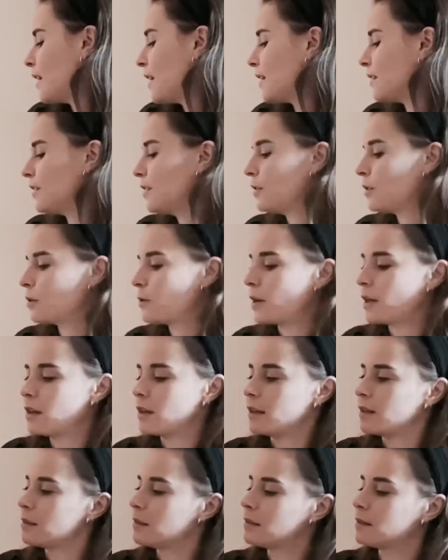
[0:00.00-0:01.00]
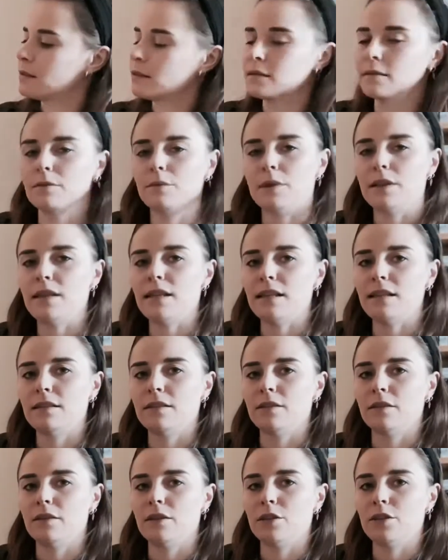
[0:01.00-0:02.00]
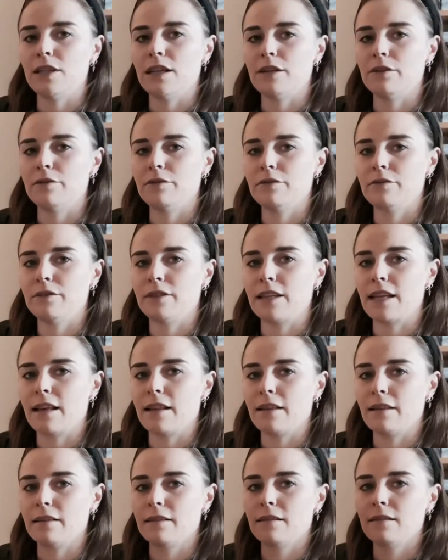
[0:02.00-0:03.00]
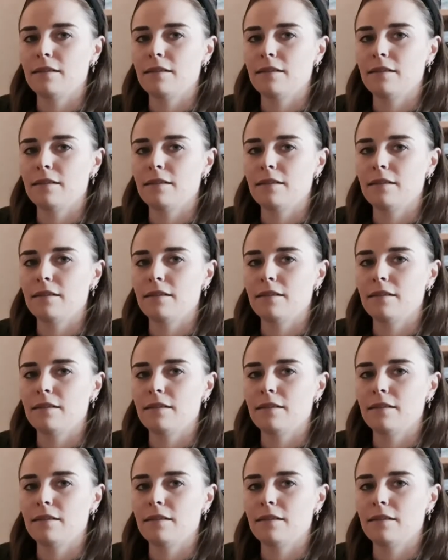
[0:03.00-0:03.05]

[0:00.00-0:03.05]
actually look quite nice with this on the shelf together.